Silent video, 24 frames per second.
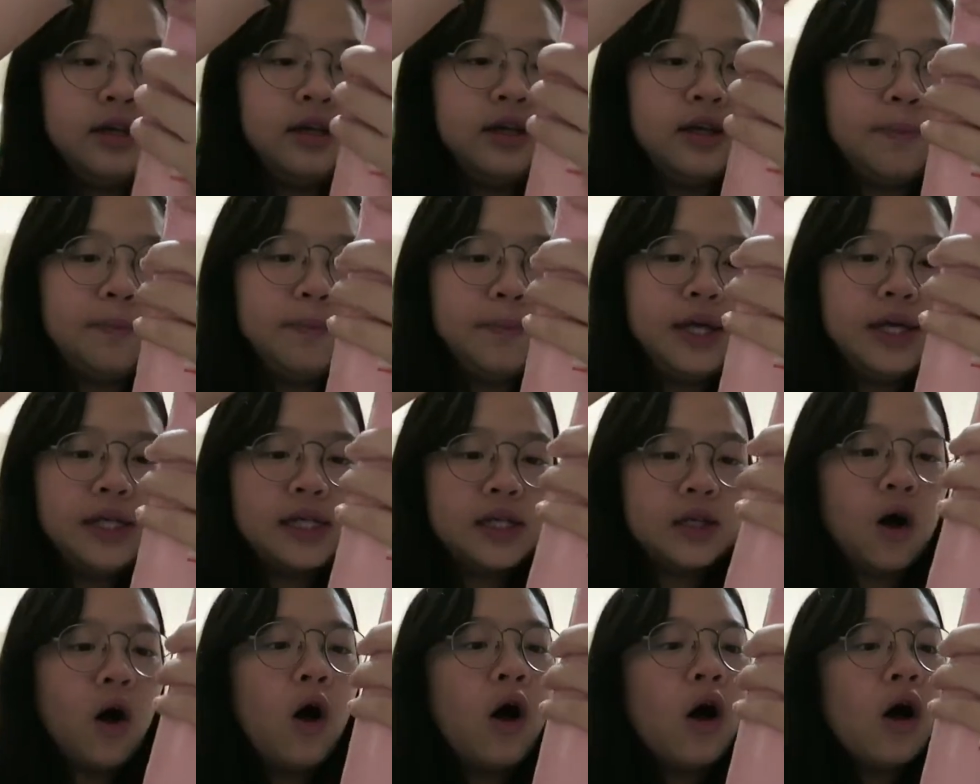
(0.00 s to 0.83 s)
yep,
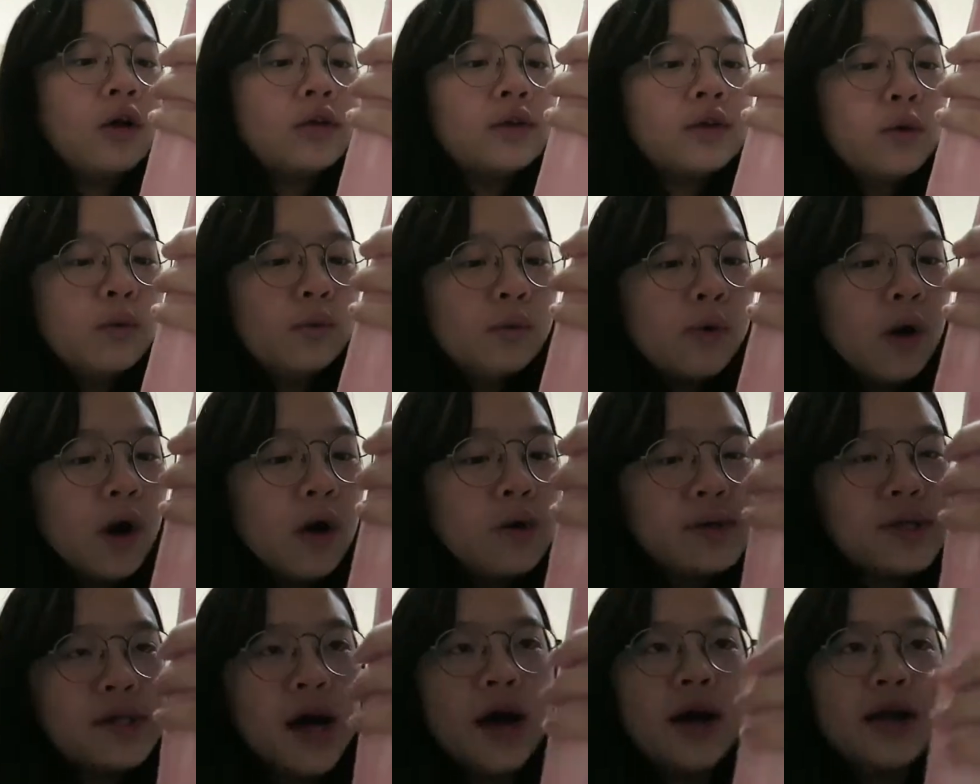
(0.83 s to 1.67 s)
it's called
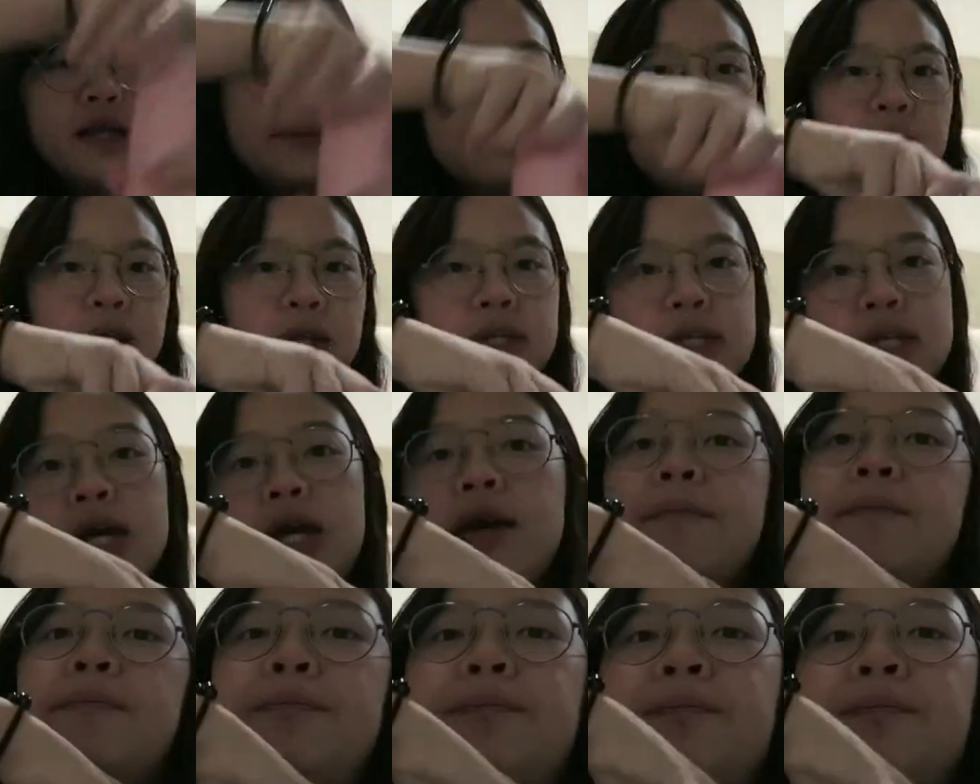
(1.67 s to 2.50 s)
rose honey milk tea.